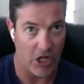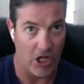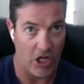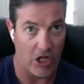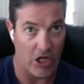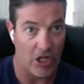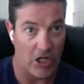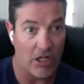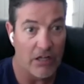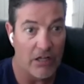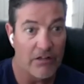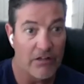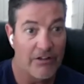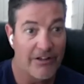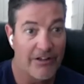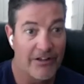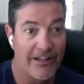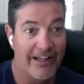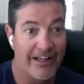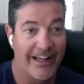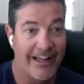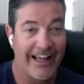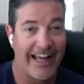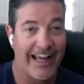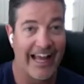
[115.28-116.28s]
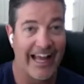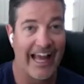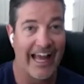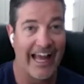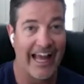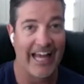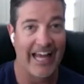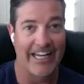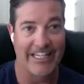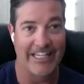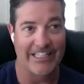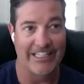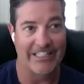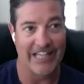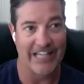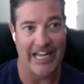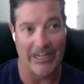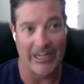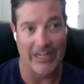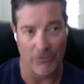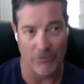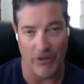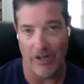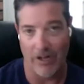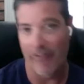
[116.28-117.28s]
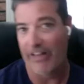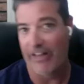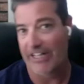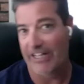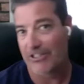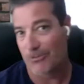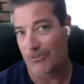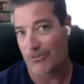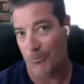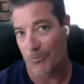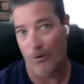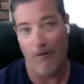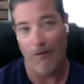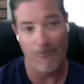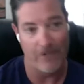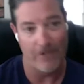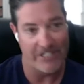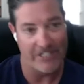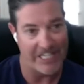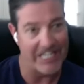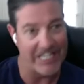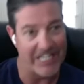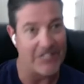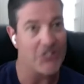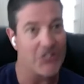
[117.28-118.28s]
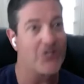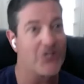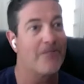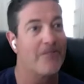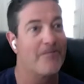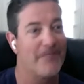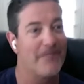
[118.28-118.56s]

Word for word: all. yeah. And he's like, well, that's what we teach.